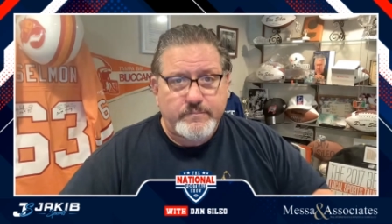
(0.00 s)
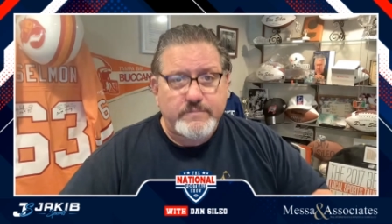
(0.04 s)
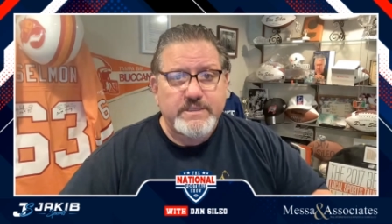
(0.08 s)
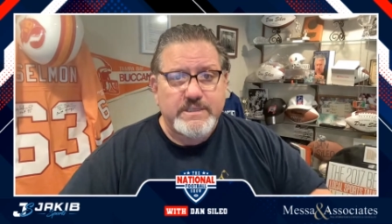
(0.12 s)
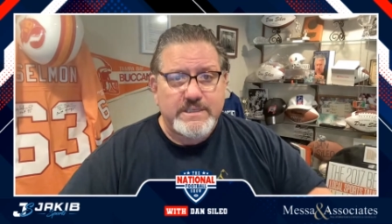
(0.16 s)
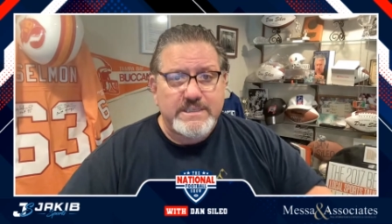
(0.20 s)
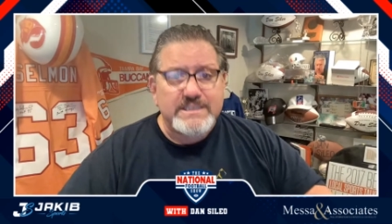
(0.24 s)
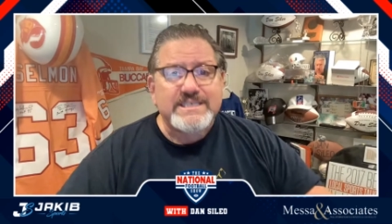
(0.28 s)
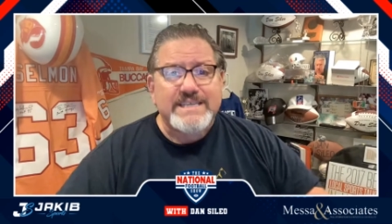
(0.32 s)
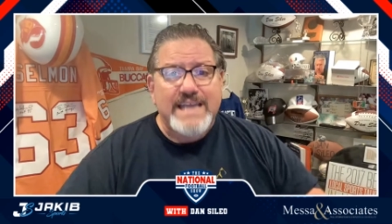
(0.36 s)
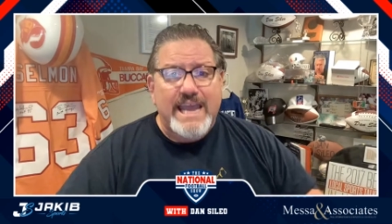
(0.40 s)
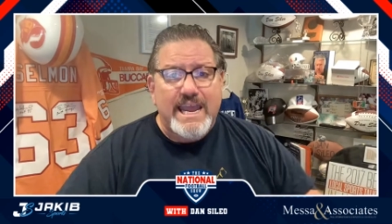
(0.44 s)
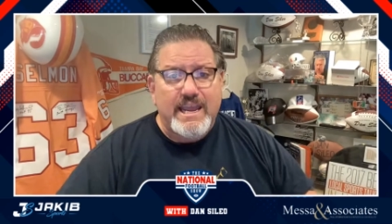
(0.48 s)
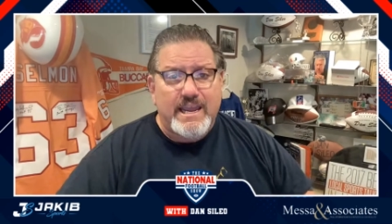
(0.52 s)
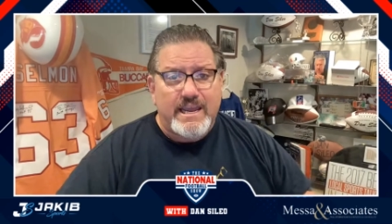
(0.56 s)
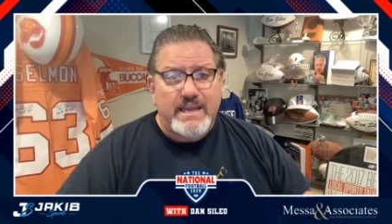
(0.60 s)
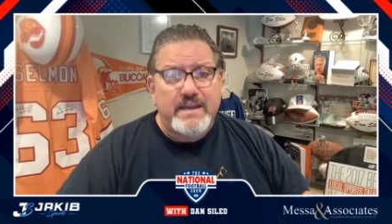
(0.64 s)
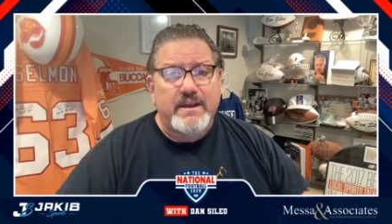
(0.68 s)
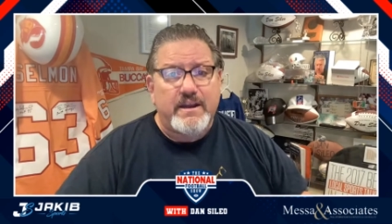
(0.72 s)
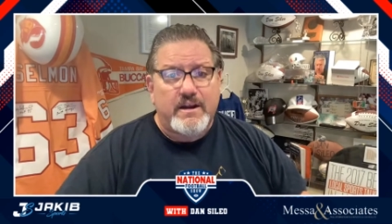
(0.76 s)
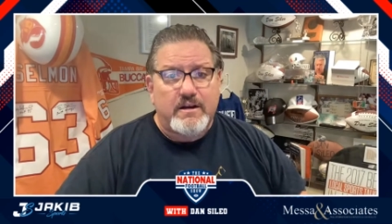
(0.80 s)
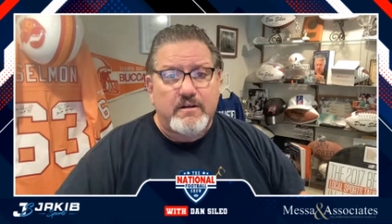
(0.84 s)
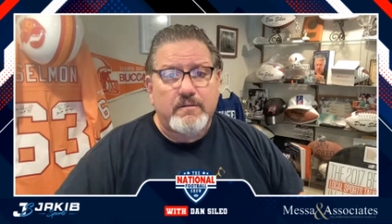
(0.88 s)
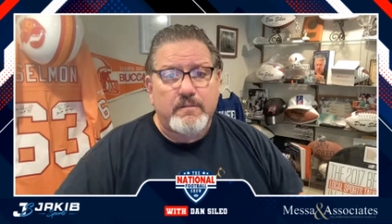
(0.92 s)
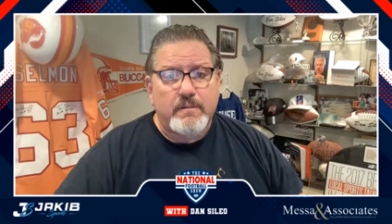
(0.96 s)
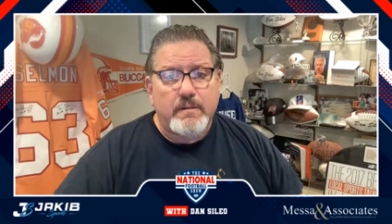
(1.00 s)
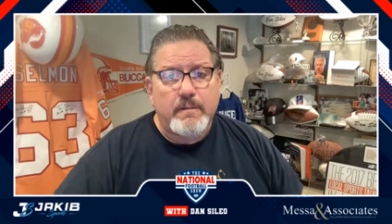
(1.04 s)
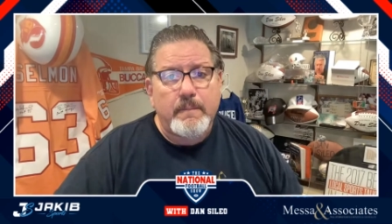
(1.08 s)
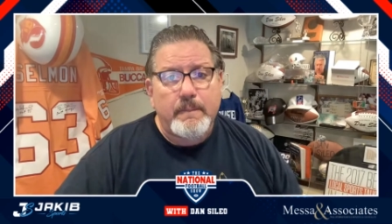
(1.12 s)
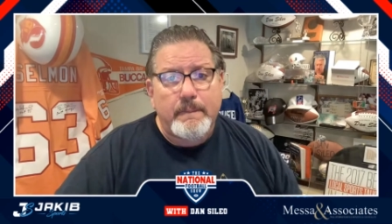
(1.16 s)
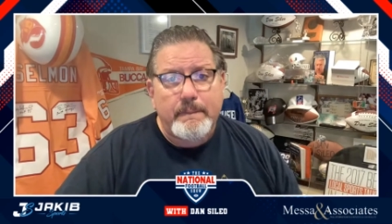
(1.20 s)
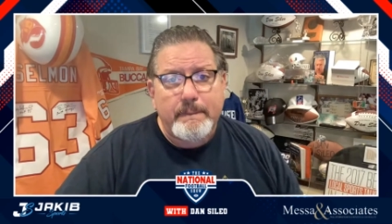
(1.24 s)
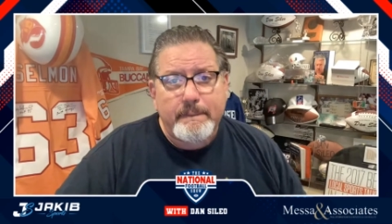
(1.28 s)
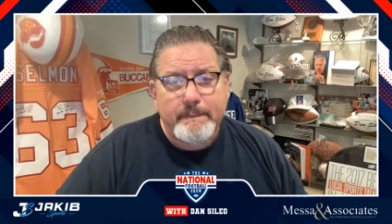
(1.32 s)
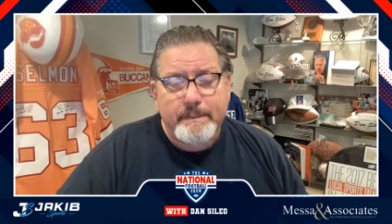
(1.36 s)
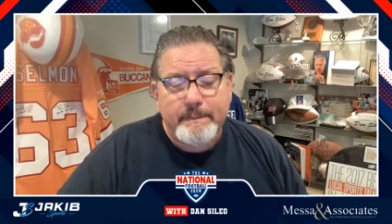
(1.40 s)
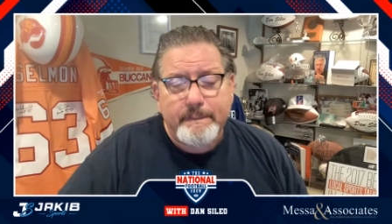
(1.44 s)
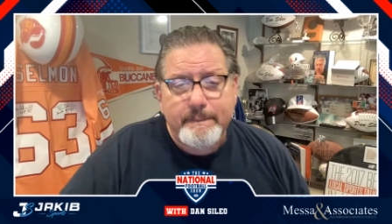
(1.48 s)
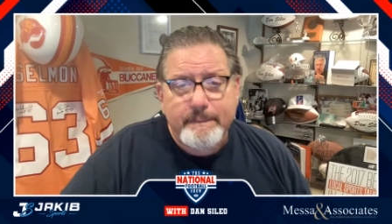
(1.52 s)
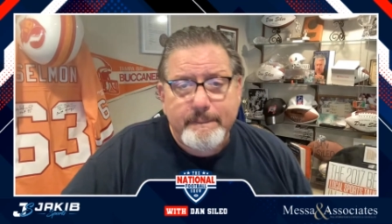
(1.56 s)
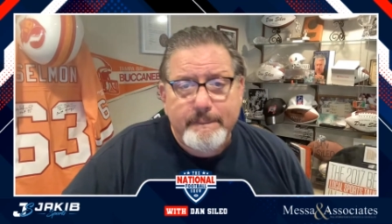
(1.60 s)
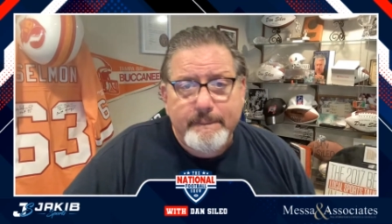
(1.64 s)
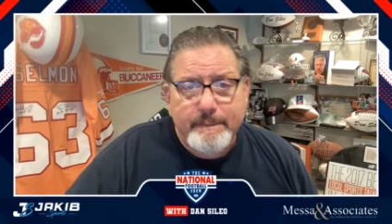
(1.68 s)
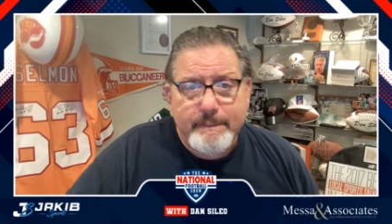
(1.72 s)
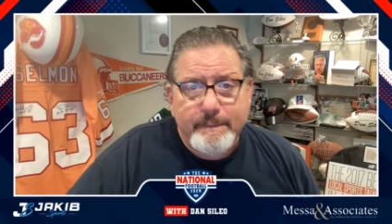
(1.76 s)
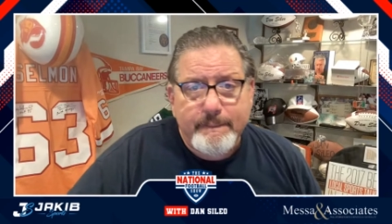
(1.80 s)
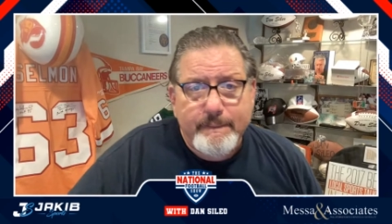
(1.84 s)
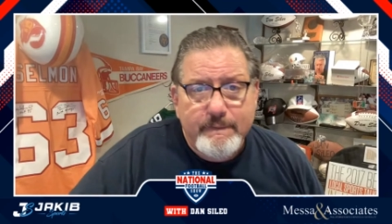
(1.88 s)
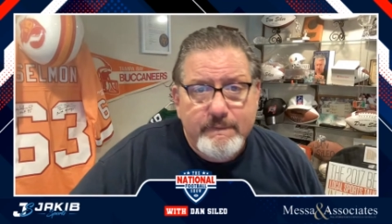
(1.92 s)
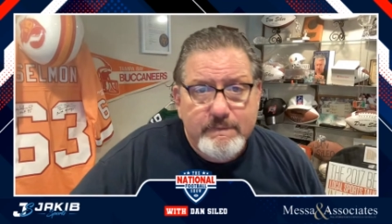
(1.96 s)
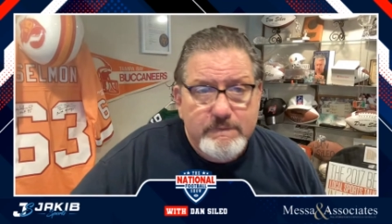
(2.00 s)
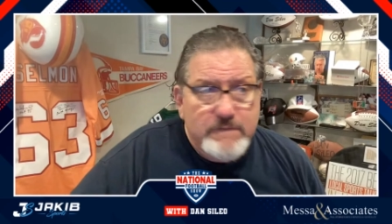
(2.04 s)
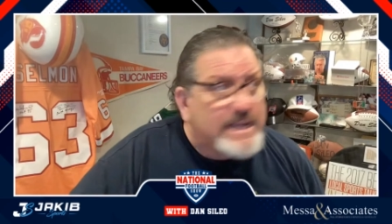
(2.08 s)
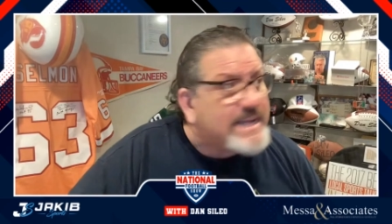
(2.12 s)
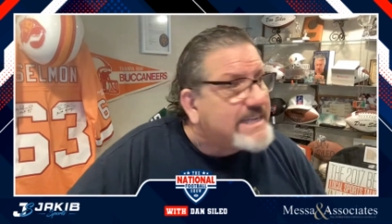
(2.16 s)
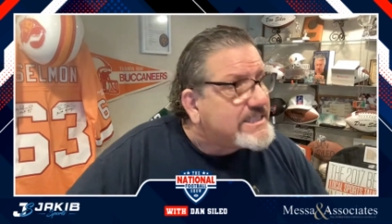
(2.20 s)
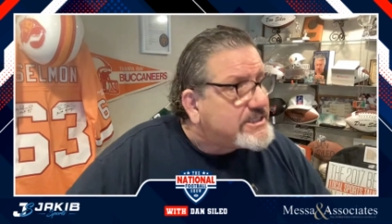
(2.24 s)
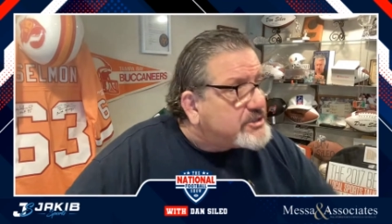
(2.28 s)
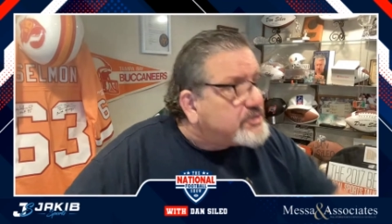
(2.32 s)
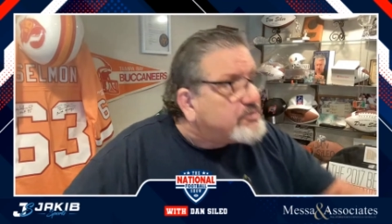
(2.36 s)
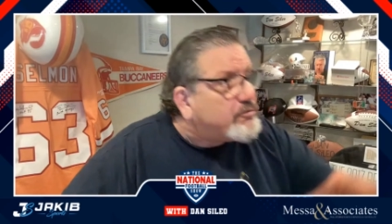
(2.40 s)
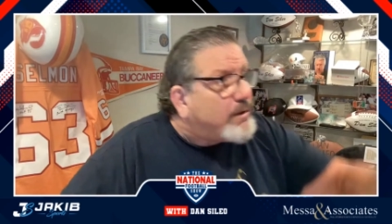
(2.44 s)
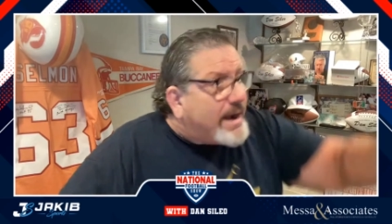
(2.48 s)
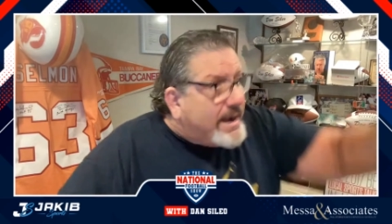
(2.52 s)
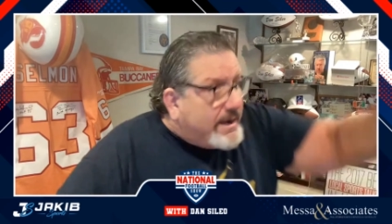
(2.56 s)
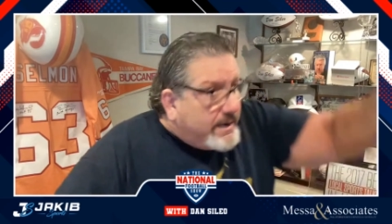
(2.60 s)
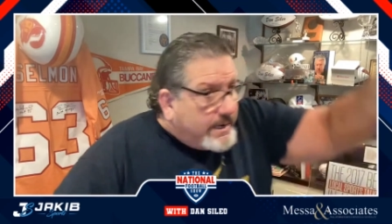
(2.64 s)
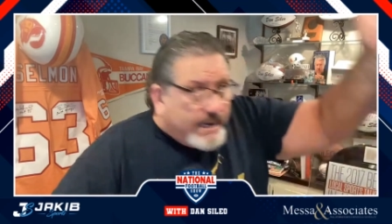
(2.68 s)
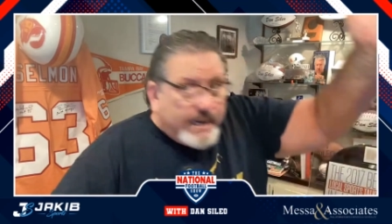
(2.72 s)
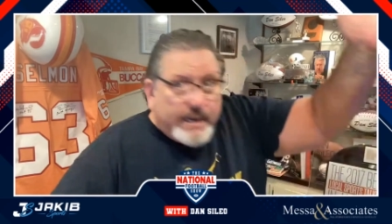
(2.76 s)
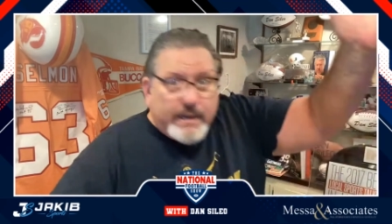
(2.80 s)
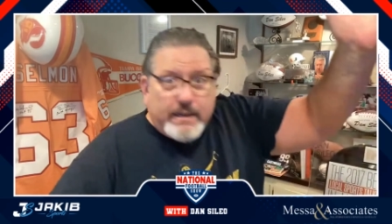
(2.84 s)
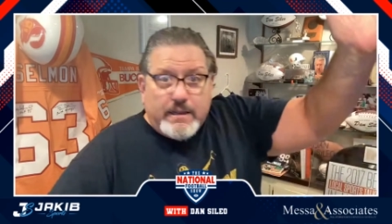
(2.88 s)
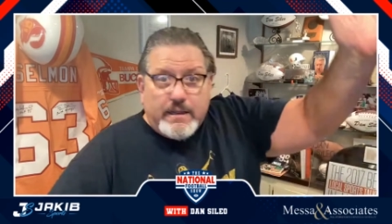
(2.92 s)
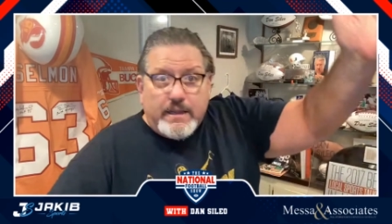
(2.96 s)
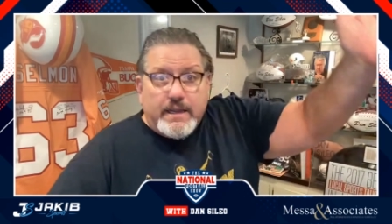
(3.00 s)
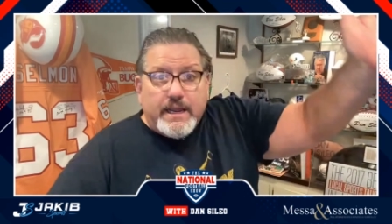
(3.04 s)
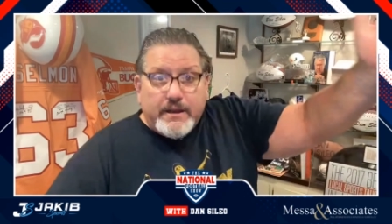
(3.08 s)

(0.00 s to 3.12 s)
It's hanging in there. He's trending